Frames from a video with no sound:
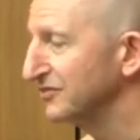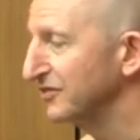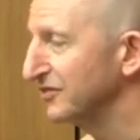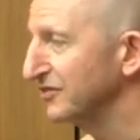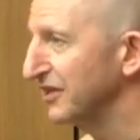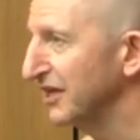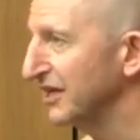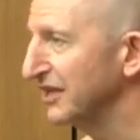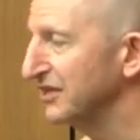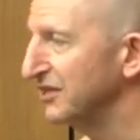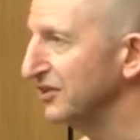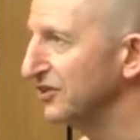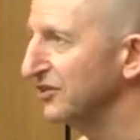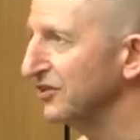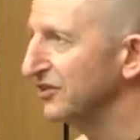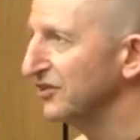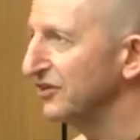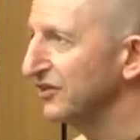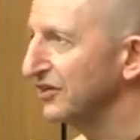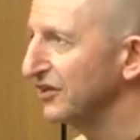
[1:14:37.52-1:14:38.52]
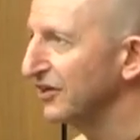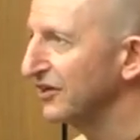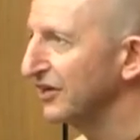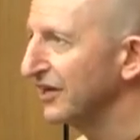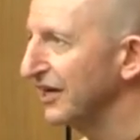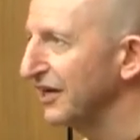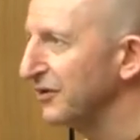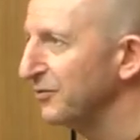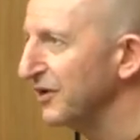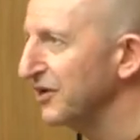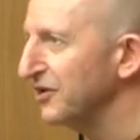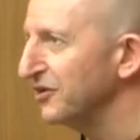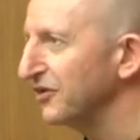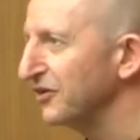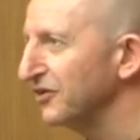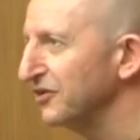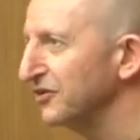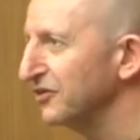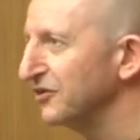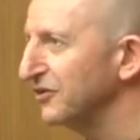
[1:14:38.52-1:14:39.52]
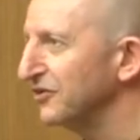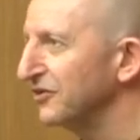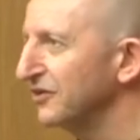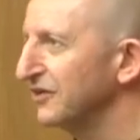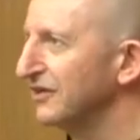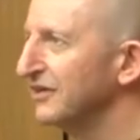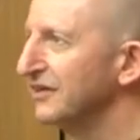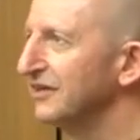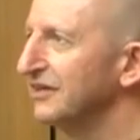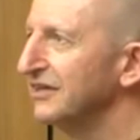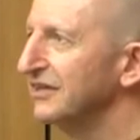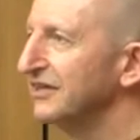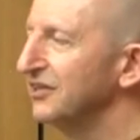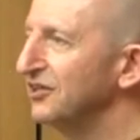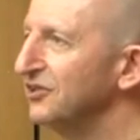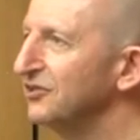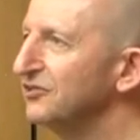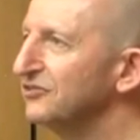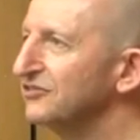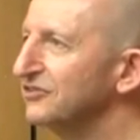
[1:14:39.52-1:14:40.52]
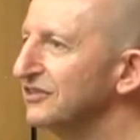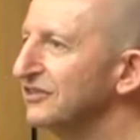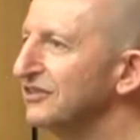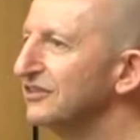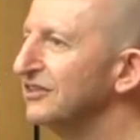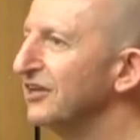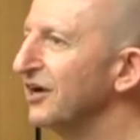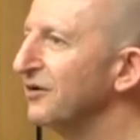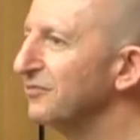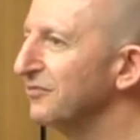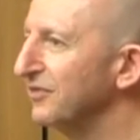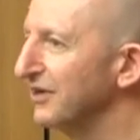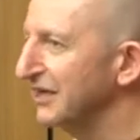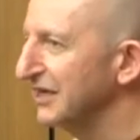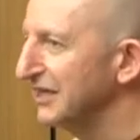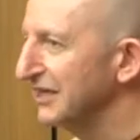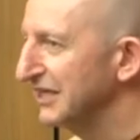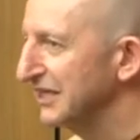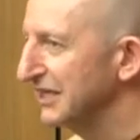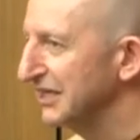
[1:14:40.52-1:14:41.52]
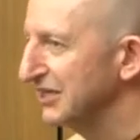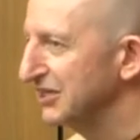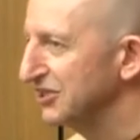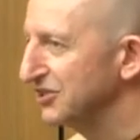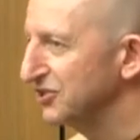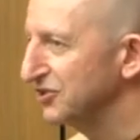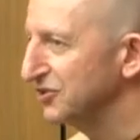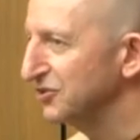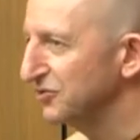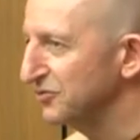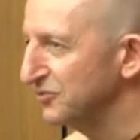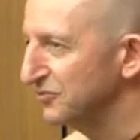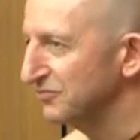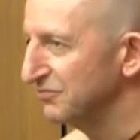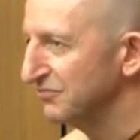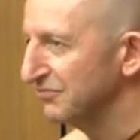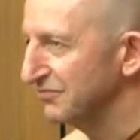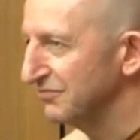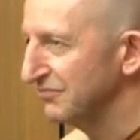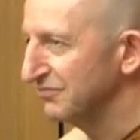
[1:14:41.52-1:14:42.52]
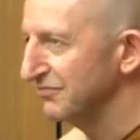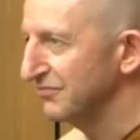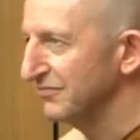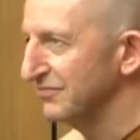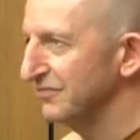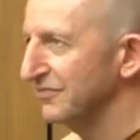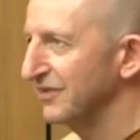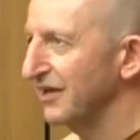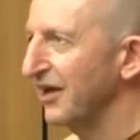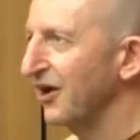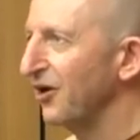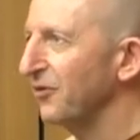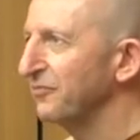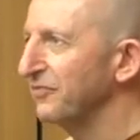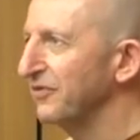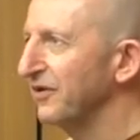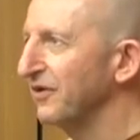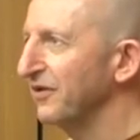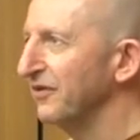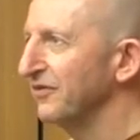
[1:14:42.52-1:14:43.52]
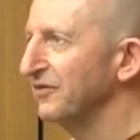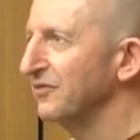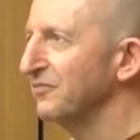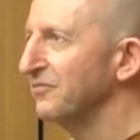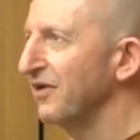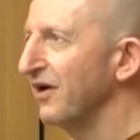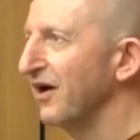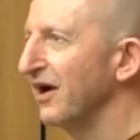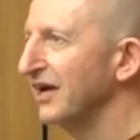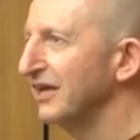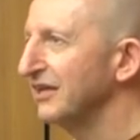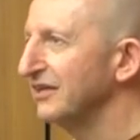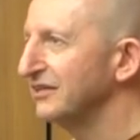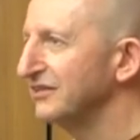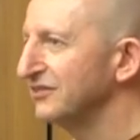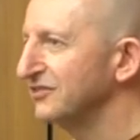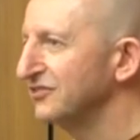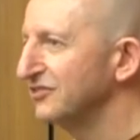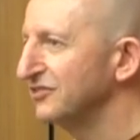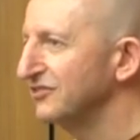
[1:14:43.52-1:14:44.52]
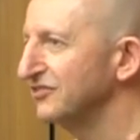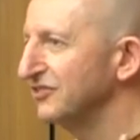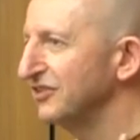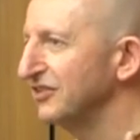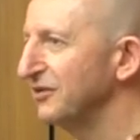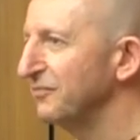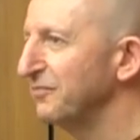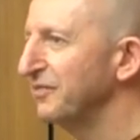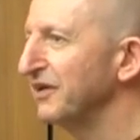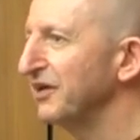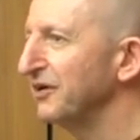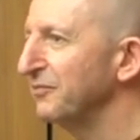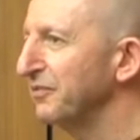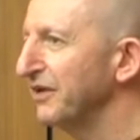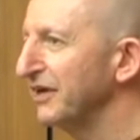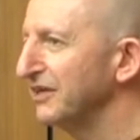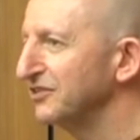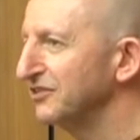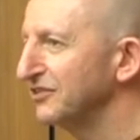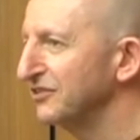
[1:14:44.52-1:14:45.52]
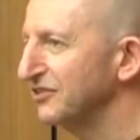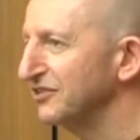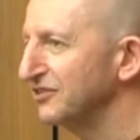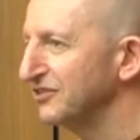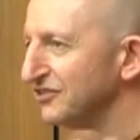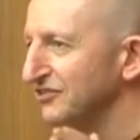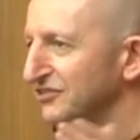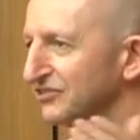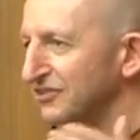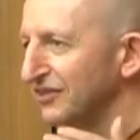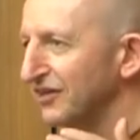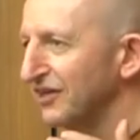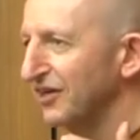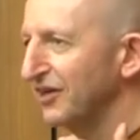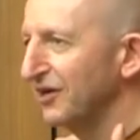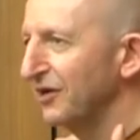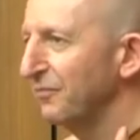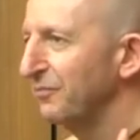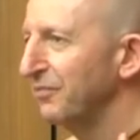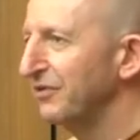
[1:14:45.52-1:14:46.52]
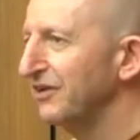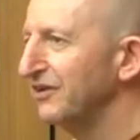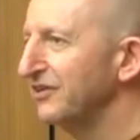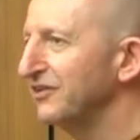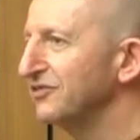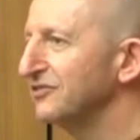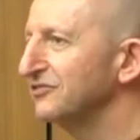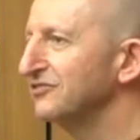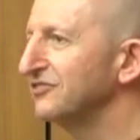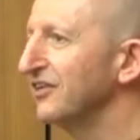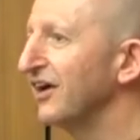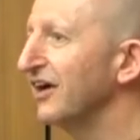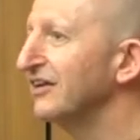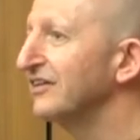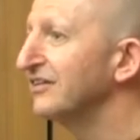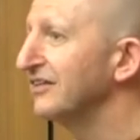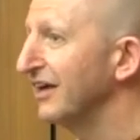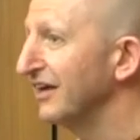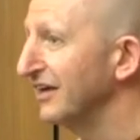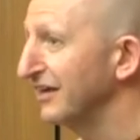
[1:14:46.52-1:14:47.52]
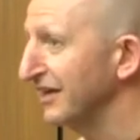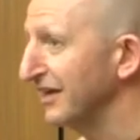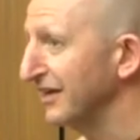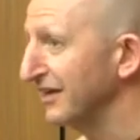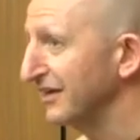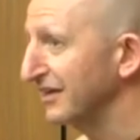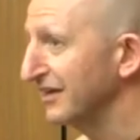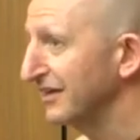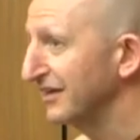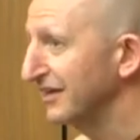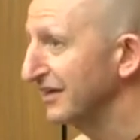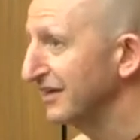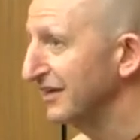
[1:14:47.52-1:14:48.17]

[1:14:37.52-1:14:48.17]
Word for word: So then you're, you're in a way, you're, you're using the Dhamma to help the, the mind to see a bigger picture than just political side taking.